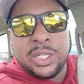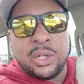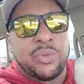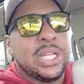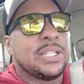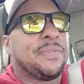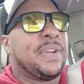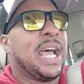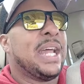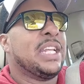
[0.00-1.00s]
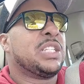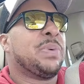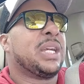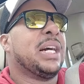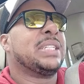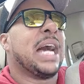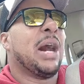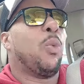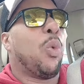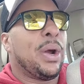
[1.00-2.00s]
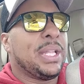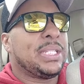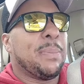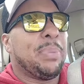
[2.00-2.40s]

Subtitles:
The reason for that is because I wanted to